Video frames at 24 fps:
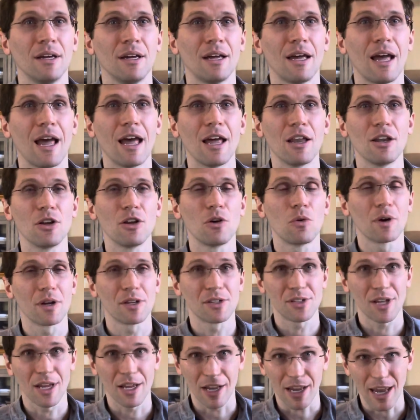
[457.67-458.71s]
And you want to
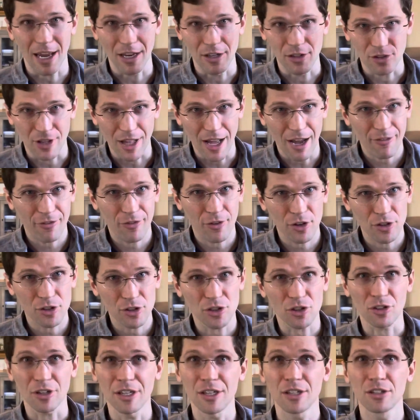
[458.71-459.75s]
say, okay, July 1st,
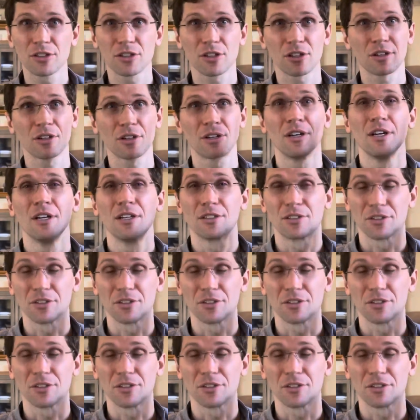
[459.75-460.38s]
you're injured.